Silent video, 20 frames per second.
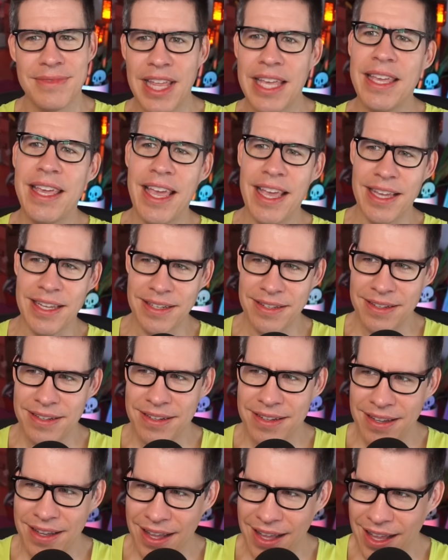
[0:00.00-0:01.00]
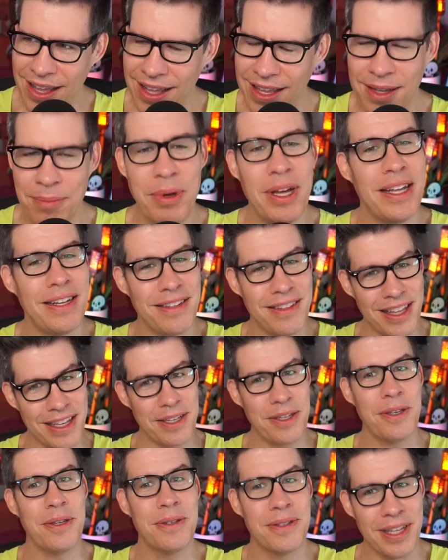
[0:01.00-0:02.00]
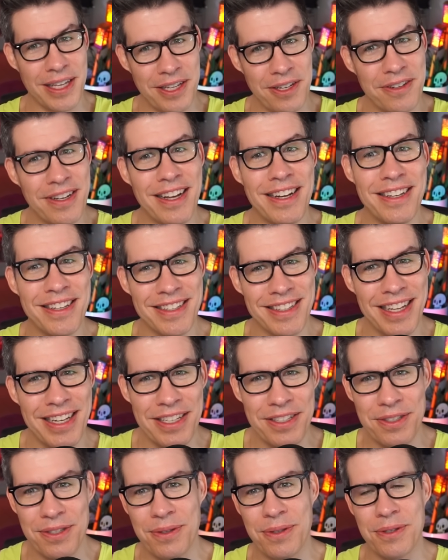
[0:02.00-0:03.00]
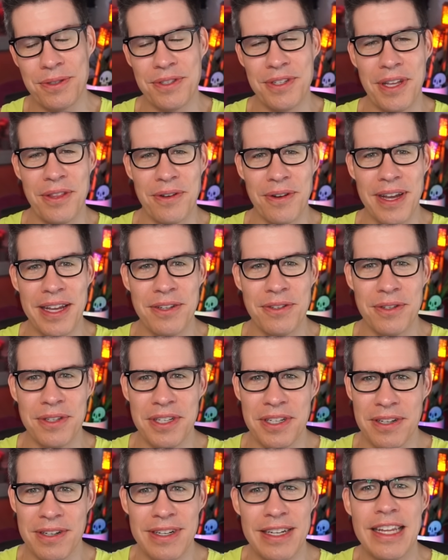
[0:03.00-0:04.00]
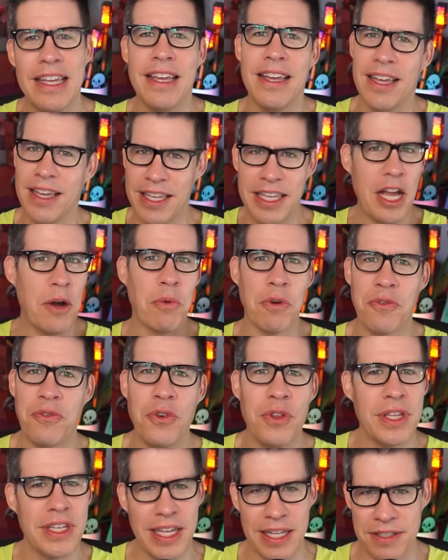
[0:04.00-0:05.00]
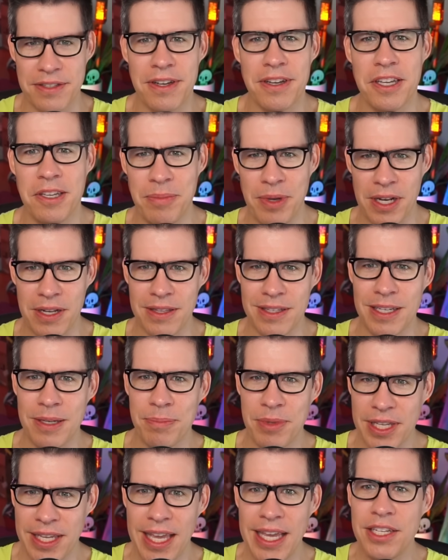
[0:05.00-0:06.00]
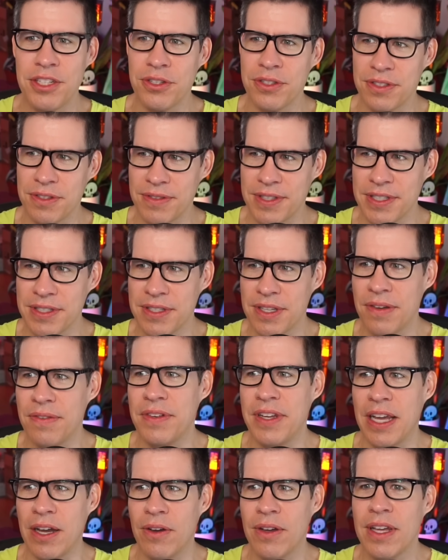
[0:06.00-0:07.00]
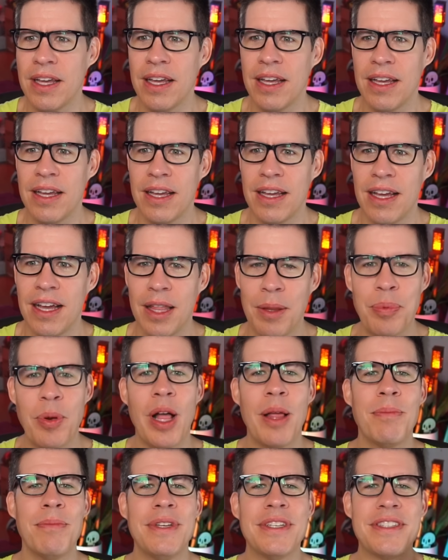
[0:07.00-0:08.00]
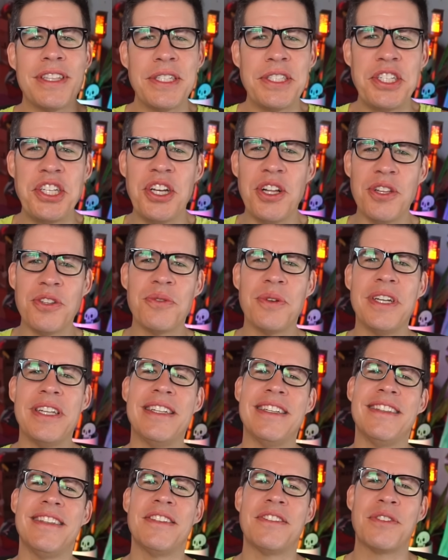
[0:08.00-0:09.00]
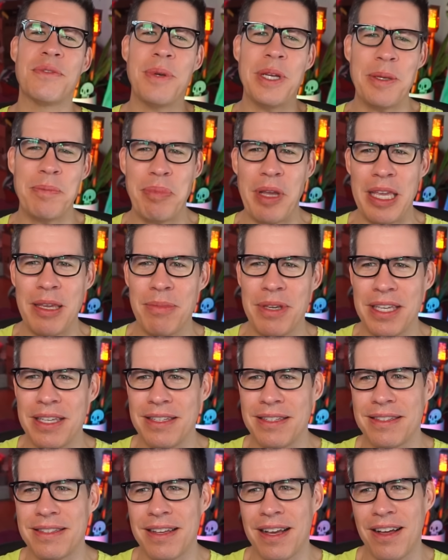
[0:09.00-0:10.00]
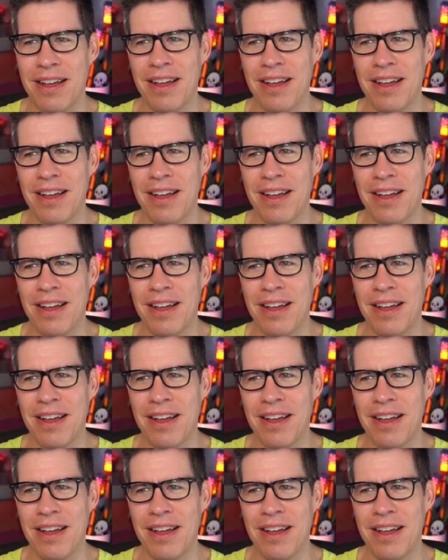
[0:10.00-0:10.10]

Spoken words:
They can. But like you're kind of getting to, there's another angle here. And yeah, we're fully kind of talking about the implications of this stuff now. The problem is the children, the sweet babies.